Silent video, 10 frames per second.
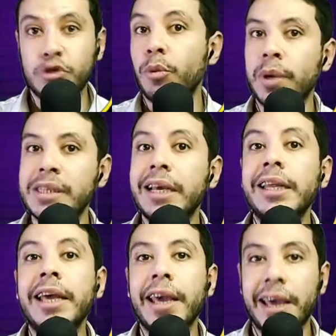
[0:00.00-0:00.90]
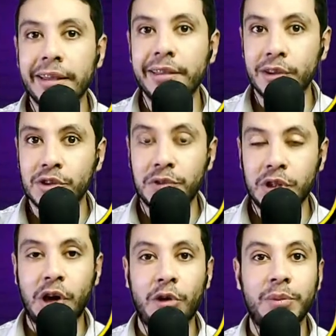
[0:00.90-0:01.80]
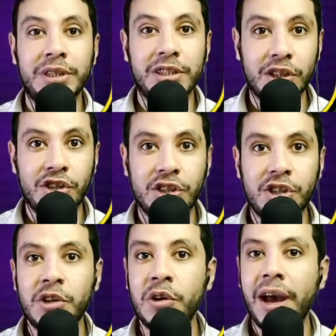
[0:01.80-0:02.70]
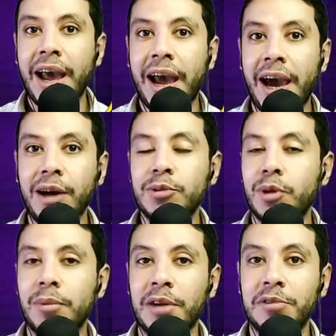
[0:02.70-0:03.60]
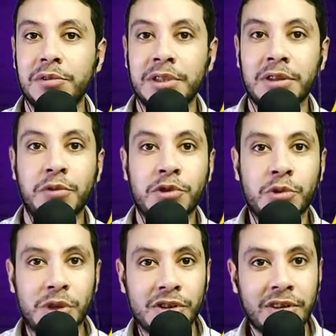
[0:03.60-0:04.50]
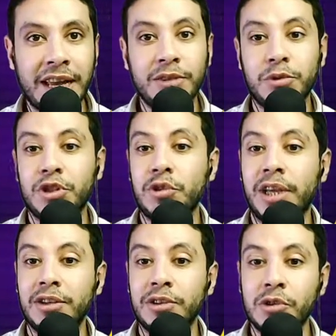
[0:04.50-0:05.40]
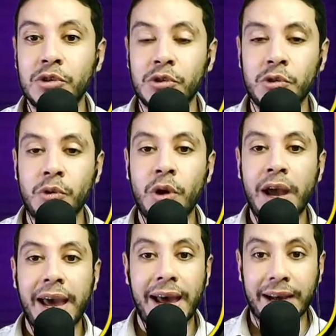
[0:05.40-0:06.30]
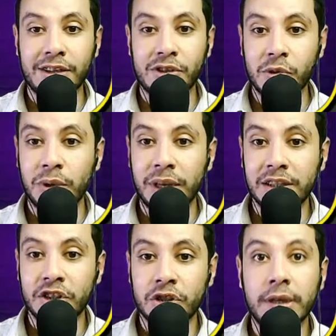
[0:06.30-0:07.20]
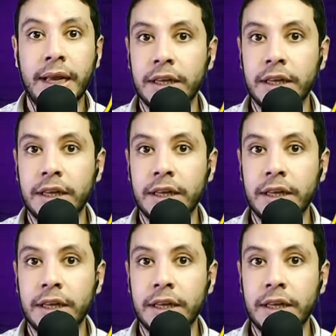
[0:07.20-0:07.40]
So basically, in this video, I will be teaching you how to apply for visa for Switzerland, which you can use to access to Liechtenstein.